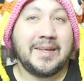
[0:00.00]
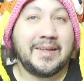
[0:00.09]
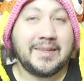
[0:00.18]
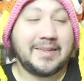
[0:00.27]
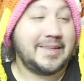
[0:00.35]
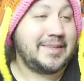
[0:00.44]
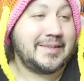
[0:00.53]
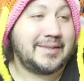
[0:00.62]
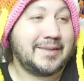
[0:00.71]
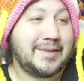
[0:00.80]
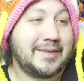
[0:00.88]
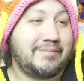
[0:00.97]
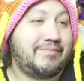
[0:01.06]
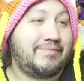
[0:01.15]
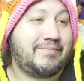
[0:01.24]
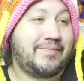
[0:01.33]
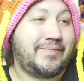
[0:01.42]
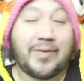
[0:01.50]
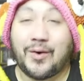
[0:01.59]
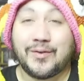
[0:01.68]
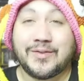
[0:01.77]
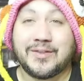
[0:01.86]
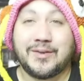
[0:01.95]
this is the
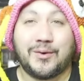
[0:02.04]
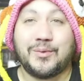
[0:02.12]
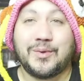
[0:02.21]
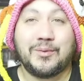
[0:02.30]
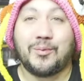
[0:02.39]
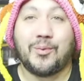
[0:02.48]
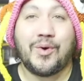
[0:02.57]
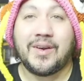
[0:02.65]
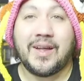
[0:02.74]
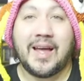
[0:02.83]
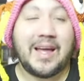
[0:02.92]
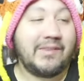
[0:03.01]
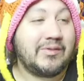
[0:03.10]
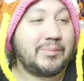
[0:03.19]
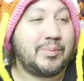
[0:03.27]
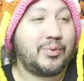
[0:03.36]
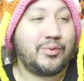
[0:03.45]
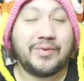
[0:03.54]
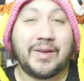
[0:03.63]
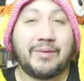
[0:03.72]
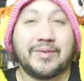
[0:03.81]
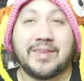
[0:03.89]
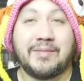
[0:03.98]
first and only one I ever pulled that
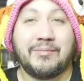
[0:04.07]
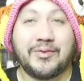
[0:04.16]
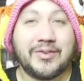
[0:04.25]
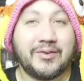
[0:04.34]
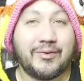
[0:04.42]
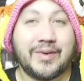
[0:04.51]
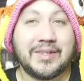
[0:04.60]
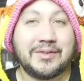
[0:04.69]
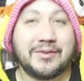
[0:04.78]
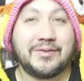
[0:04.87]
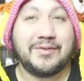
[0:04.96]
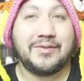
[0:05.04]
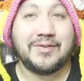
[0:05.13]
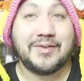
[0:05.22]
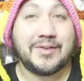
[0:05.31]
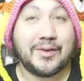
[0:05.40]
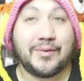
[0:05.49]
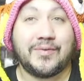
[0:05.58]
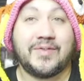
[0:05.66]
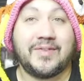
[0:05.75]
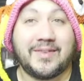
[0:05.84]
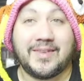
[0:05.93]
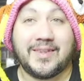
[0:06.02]
resembles the original. So
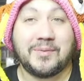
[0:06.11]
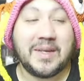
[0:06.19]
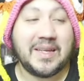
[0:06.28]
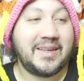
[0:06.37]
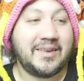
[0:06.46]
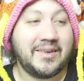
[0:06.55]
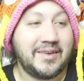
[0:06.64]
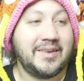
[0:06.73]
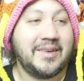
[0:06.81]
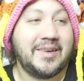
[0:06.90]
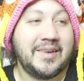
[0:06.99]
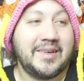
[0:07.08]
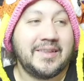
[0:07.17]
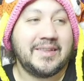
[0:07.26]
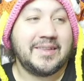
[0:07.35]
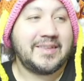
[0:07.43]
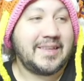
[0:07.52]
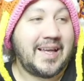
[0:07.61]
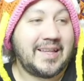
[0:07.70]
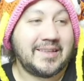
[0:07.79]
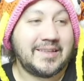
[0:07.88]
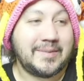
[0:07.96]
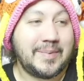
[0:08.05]
to me, this has
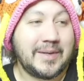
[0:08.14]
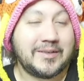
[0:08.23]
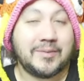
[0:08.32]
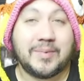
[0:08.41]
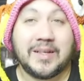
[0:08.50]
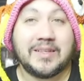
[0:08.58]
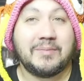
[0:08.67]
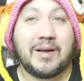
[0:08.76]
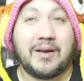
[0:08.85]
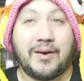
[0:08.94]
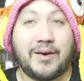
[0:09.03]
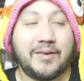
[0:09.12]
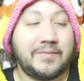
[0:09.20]
a special place in my heart.